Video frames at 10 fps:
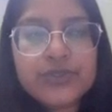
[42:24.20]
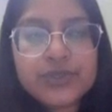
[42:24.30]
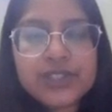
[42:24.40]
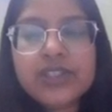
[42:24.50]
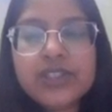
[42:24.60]

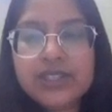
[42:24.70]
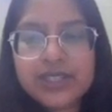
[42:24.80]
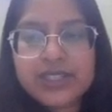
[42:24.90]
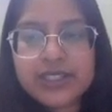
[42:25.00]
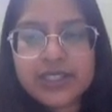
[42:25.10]
chooses the
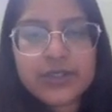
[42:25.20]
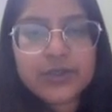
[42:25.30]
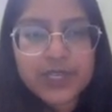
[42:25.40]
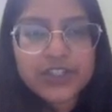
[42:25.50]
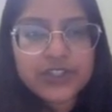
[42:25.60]
criteria
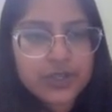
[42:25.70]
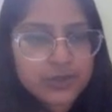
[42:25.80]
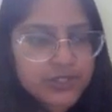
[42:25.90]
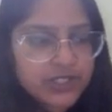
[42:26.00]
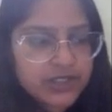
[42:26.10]
to measure the
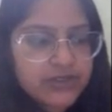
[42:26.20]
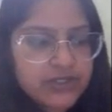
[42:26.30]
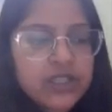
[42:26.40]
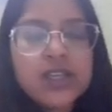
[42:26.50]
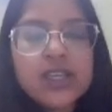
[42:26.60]

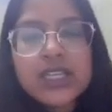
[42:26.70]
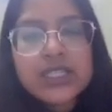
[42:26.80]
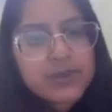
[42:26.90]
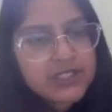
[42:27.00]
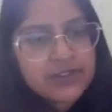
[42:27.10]
objectives,
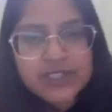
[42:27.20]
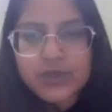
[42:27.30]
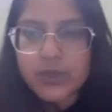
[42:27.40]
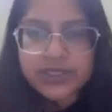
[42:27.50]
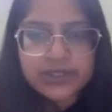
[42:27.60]

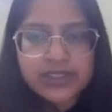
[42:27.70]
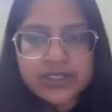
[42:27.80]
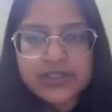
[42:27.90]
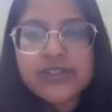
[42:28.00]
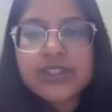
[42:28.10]
specifies
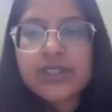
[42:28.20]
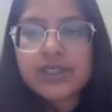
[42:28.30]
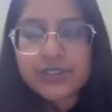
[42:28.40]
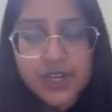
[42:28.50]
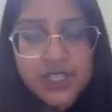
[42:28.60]
alternatives,
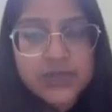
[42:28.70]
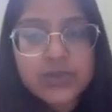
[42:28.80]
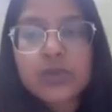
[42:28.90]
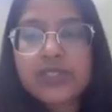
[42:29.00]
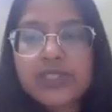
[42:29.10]

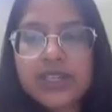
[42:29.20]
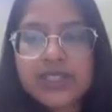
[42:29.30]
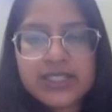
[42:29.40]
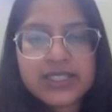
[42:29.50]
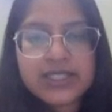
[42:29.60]
transforms the
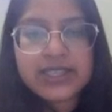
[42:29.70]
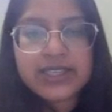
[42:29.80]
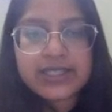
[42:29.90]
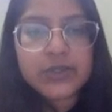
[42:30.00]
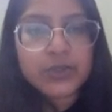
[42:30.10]
criteria
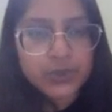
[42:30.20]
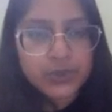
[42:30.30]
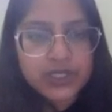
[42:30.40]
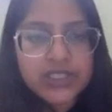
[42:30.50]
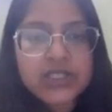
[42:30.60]
scales into
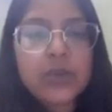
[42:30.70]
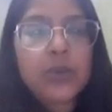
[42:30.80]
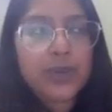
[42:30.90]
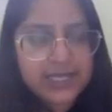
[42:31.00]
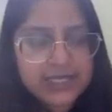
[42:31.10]
units,
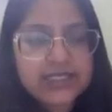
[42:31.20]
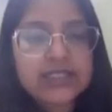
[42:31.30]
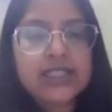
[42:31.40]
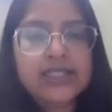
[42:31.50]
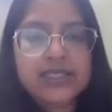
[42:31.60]

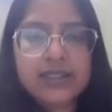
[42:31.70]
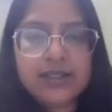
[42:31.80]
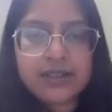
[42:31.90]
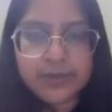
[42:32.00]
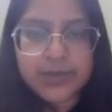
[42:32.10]
weighs
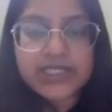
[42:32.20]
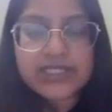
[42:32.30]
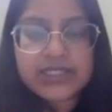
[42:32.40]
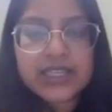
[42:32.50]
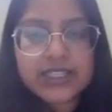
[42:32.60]

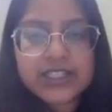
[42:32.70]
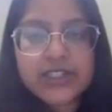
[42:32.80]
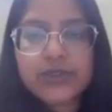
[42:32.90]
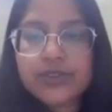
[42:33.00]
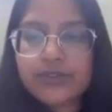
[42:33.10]
the
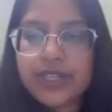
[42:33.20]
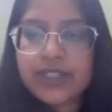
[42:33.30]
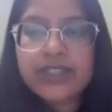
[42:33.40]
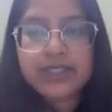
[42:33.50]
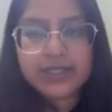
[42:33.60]
criteria to
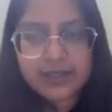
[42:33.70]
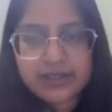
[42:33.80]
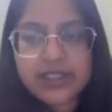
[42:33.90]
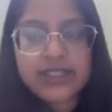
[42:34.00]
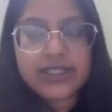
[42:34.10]
reflect the
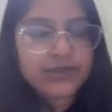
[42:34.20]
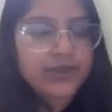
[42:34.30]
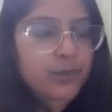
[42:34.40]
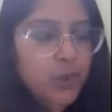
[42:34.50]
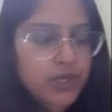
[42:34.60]
relative
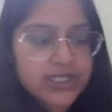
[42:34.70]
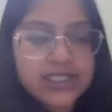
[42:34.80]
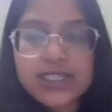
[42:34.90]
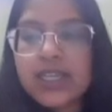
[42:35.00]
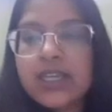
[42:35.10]

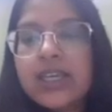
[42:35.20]
importance,